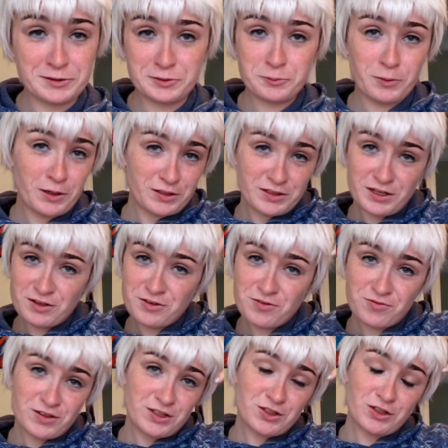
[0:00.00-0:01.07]
If you want to
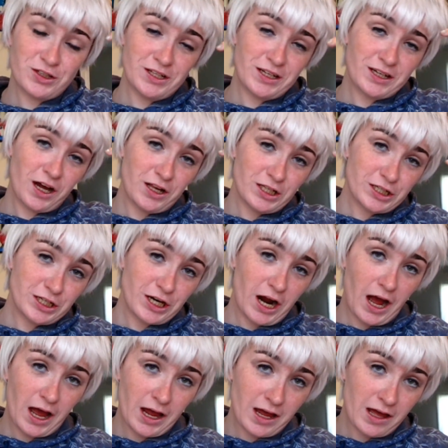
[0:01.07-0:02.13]
individually color your
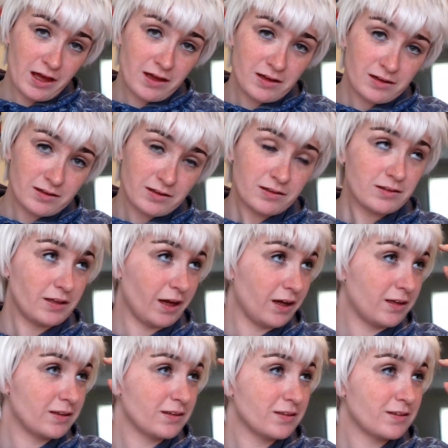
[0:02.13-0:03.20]
eye, like